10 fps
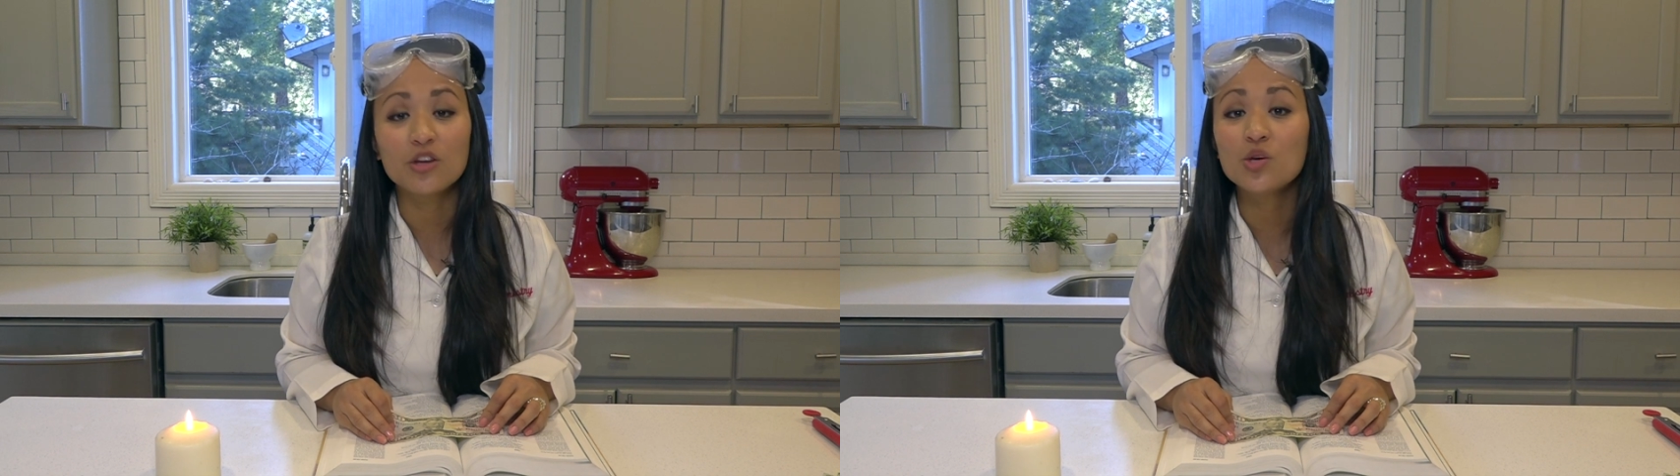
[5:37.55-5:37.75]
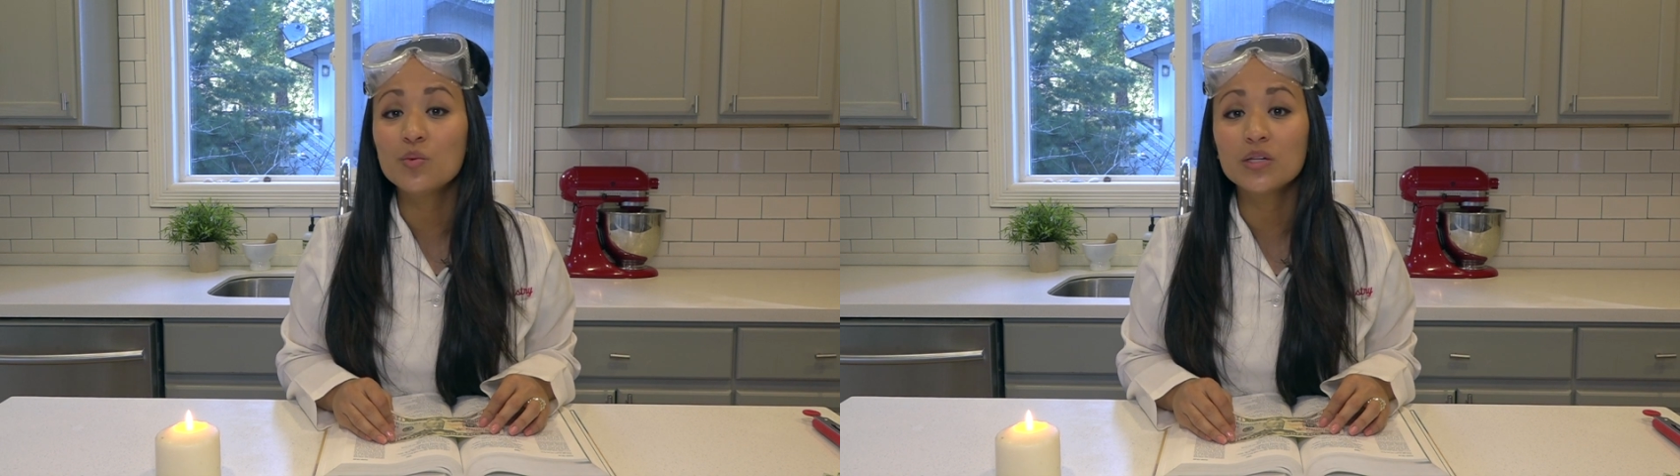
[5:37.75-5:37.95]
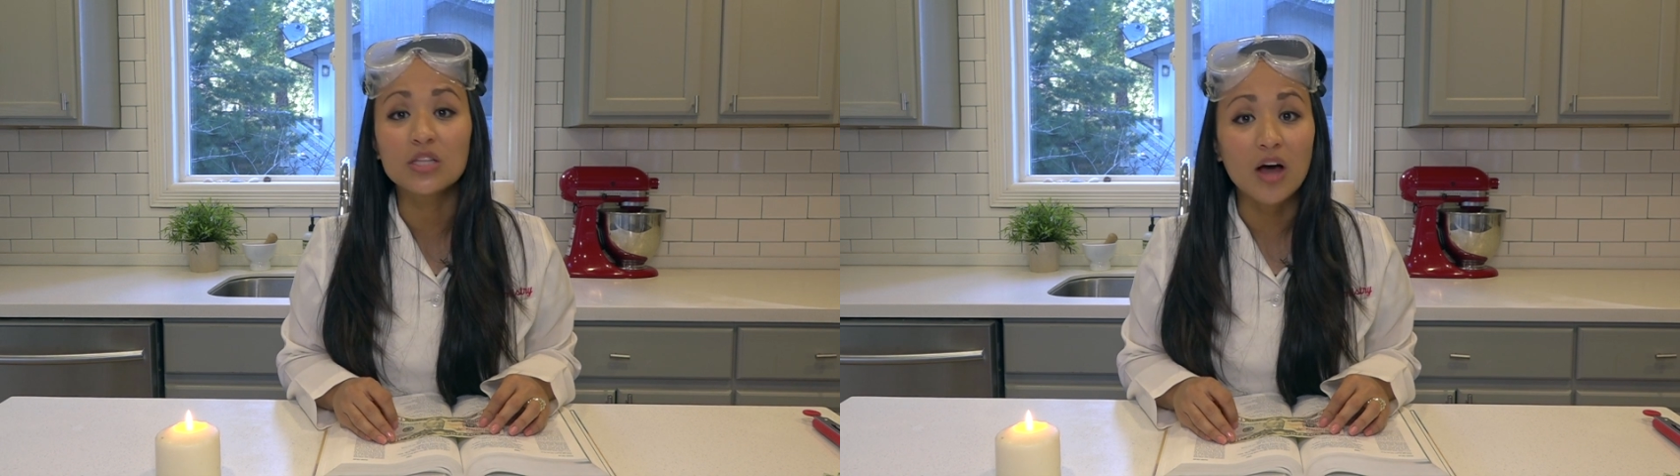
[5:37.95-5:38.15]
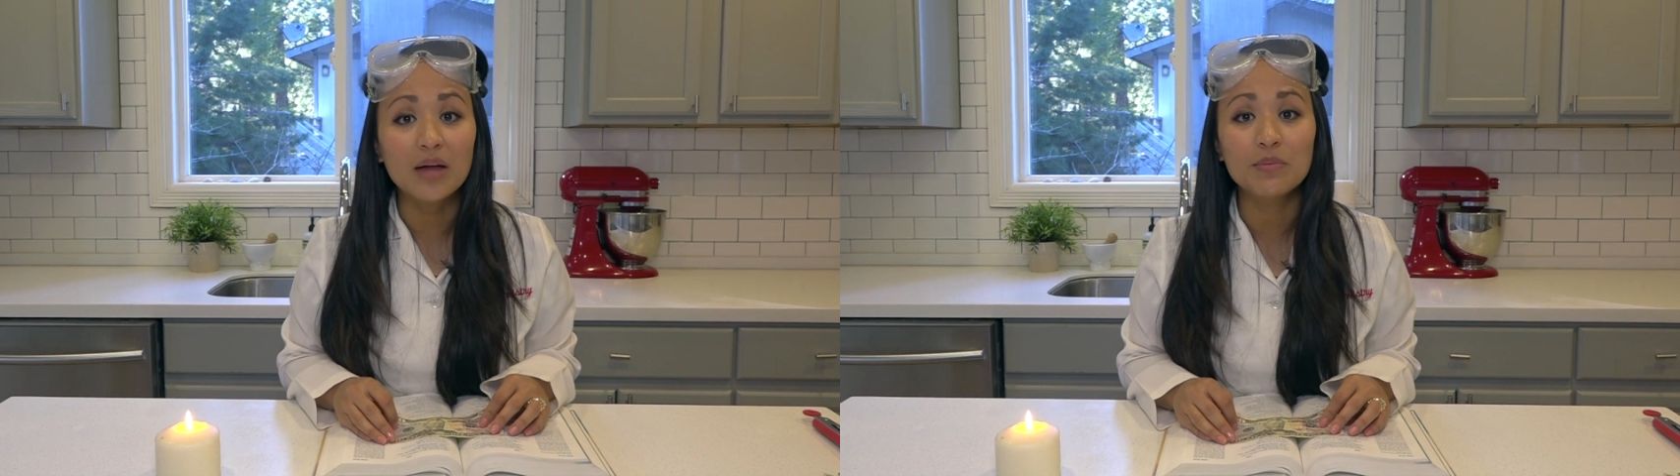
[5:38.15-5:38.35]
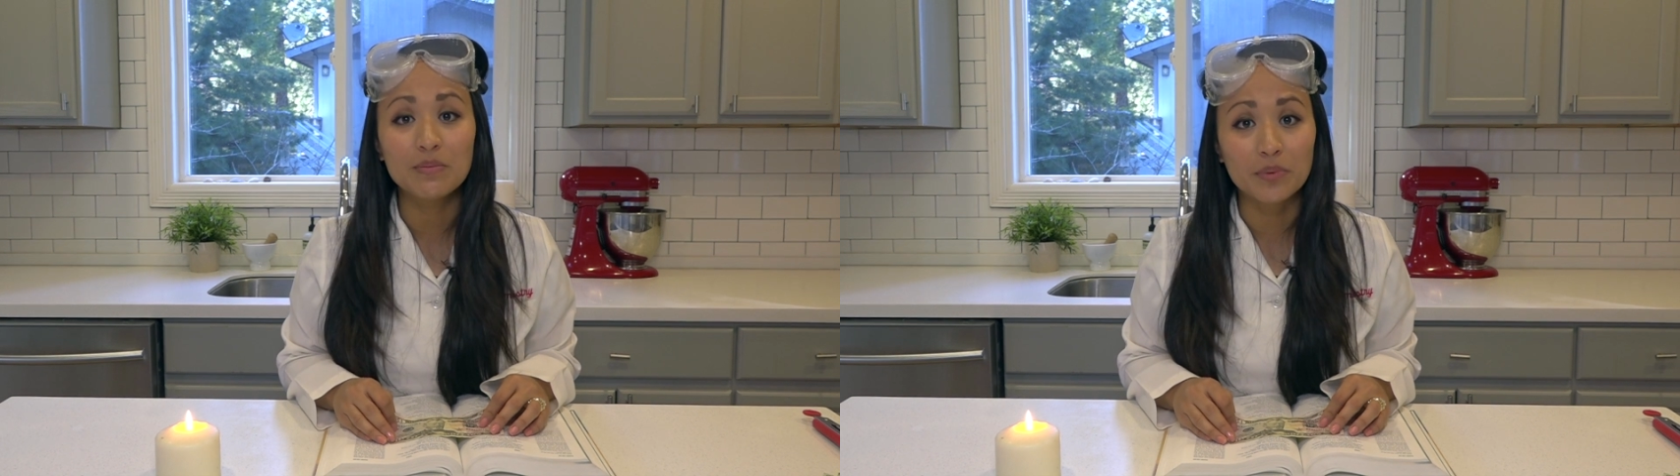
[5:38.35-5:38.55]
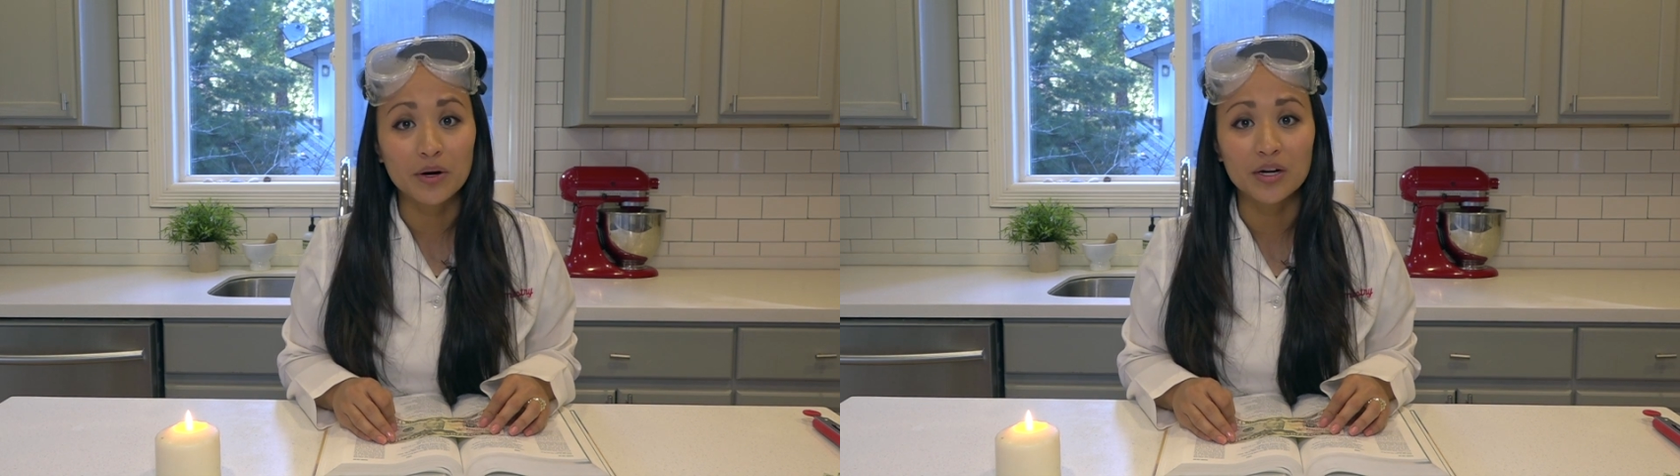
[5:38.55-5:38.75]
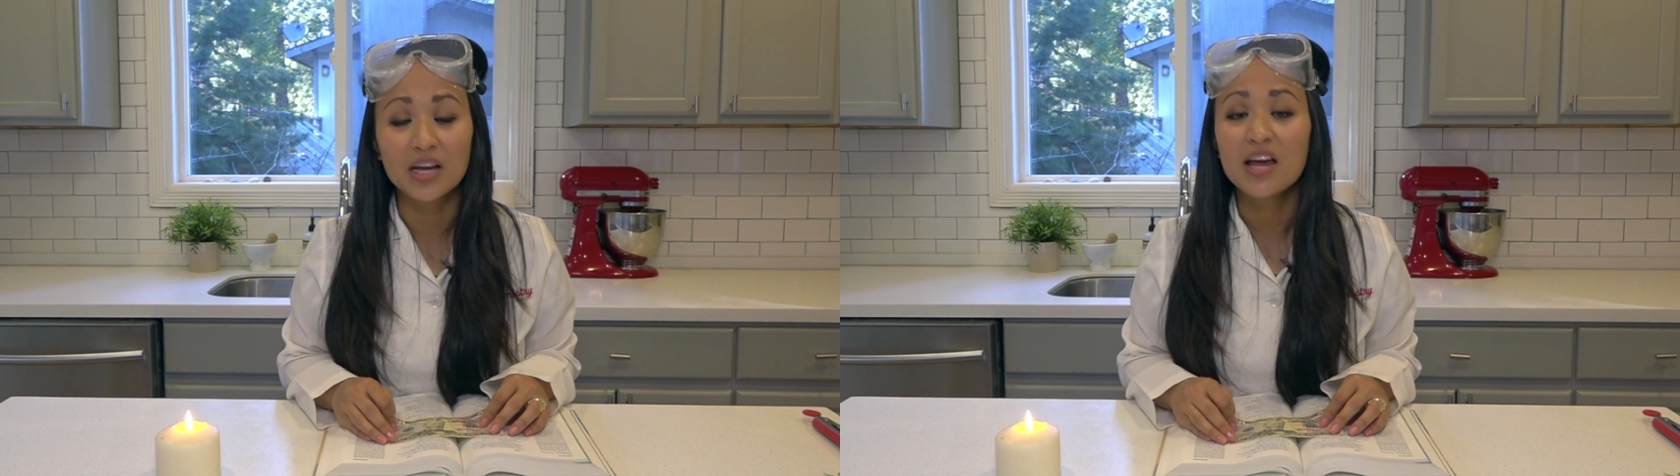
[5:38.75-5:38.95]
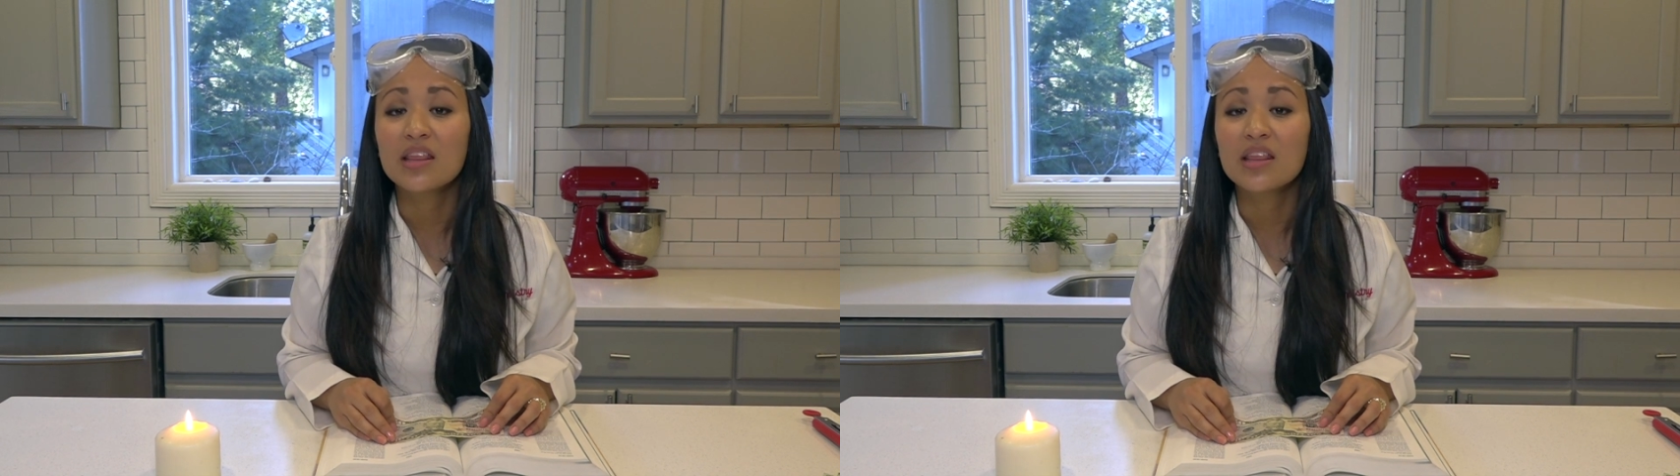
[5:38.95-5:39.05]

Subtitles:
you will not be burned.